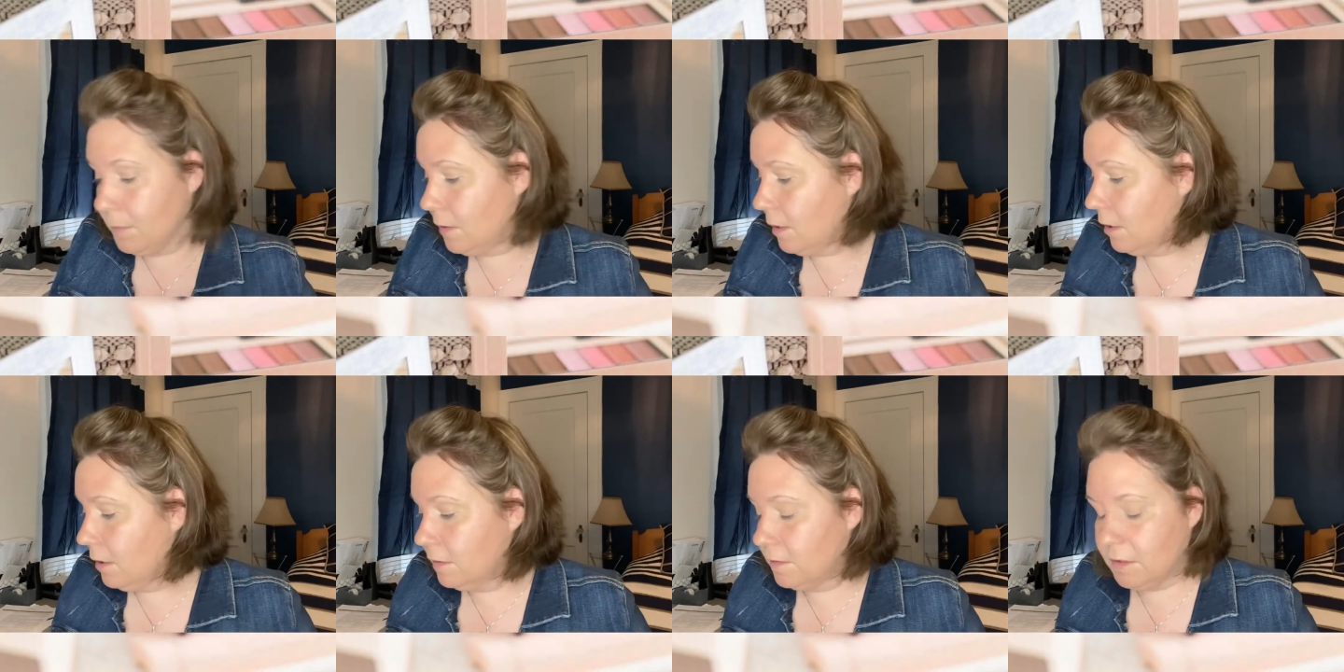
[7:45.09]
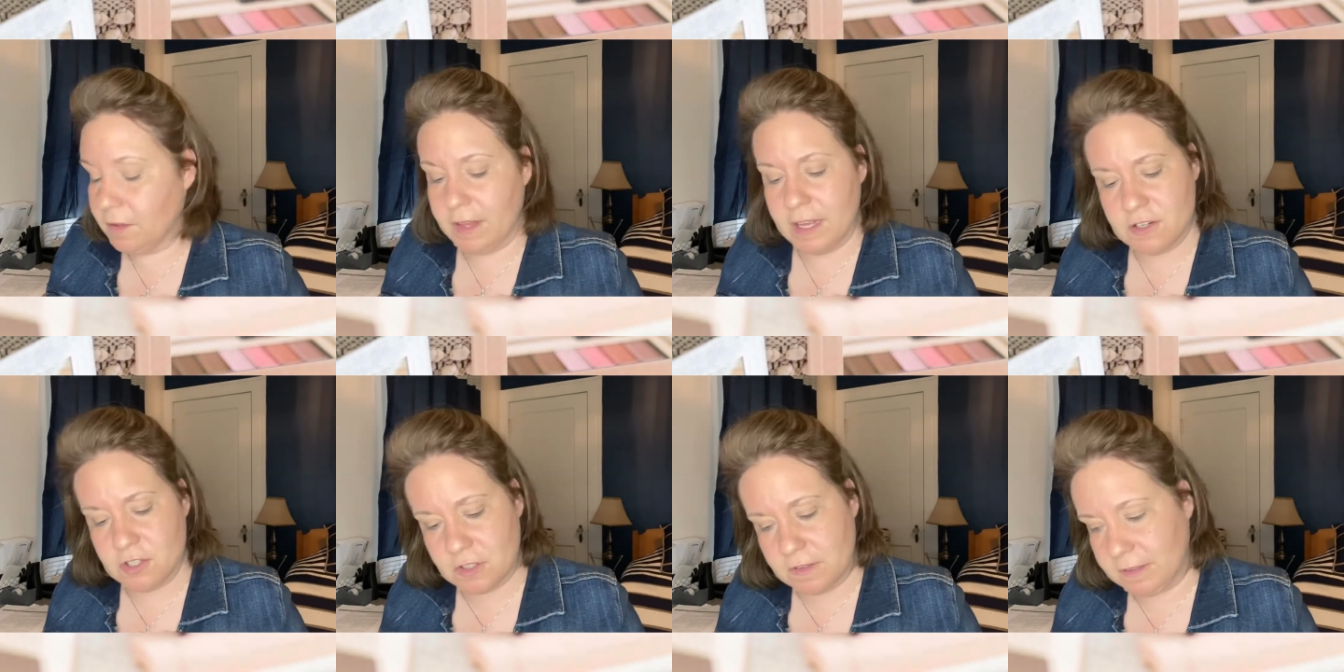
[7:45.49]
So that
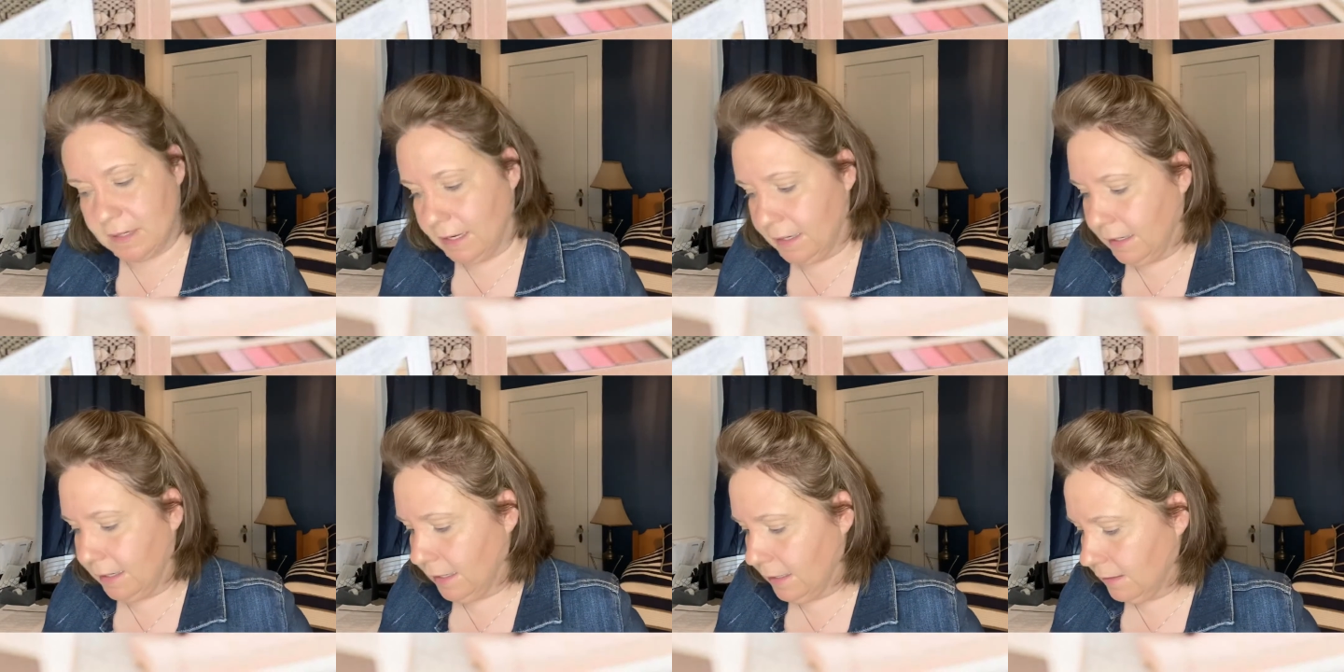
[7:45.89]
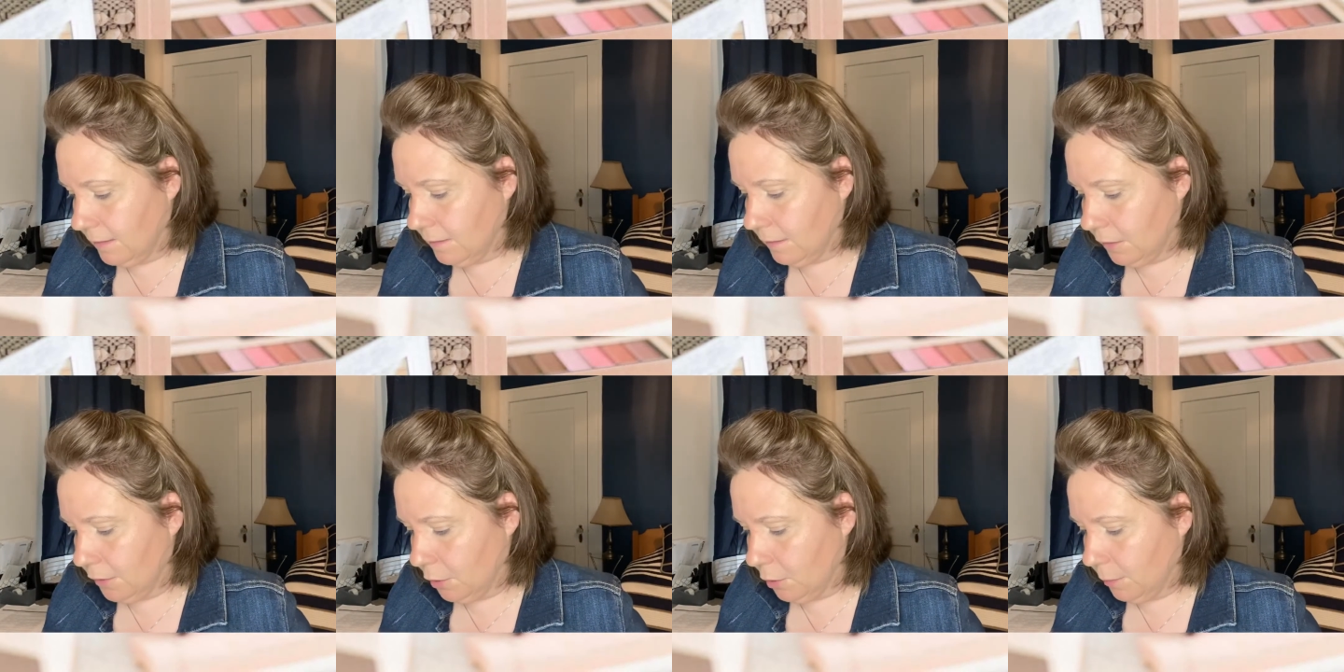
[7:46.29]
just kind of adds a
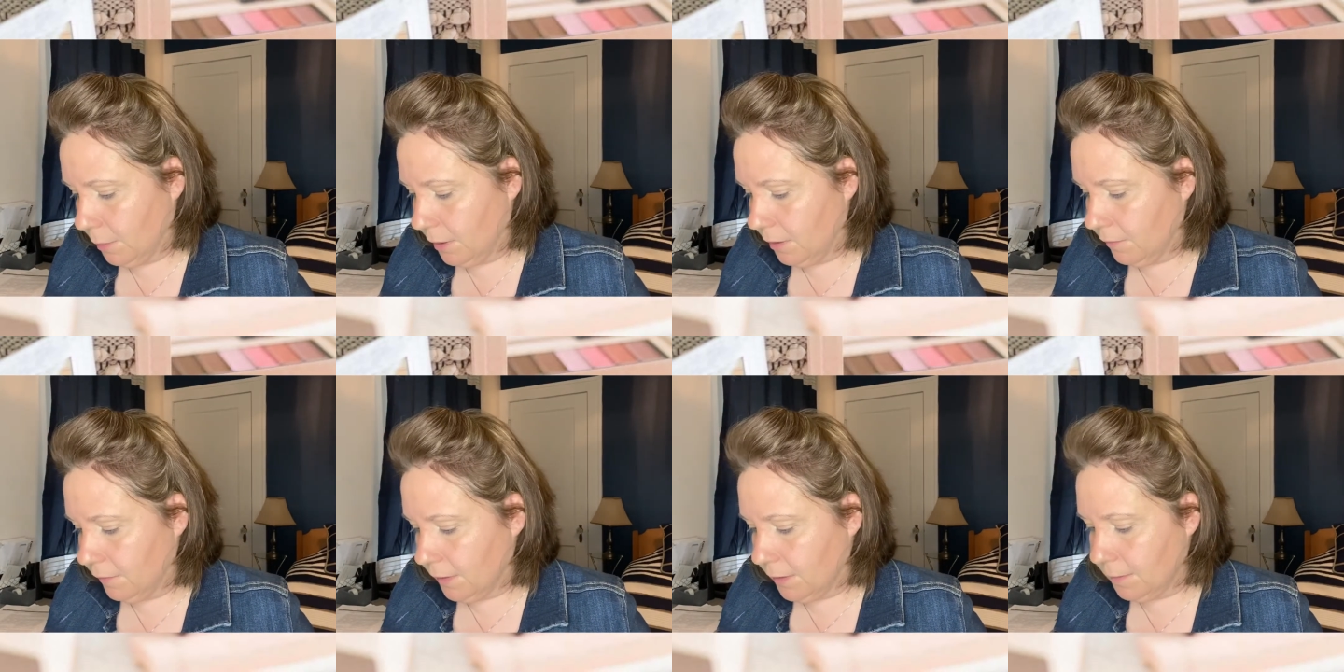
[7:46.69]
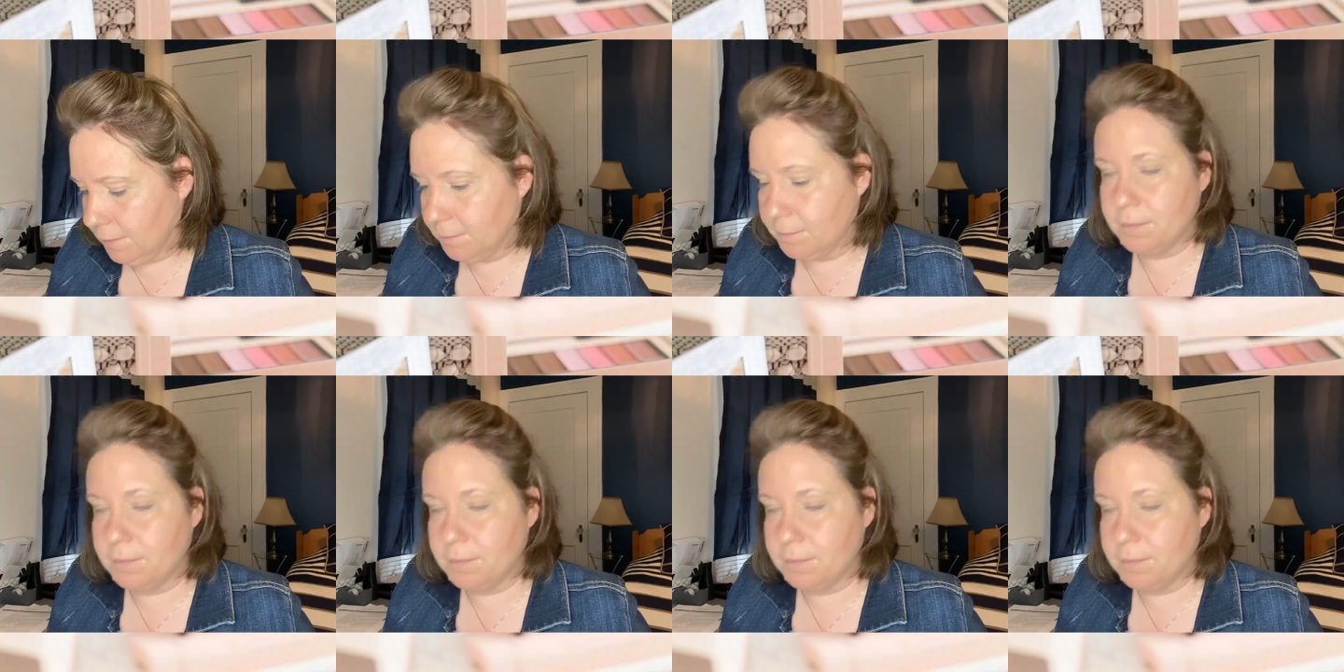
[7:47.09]
little bit of a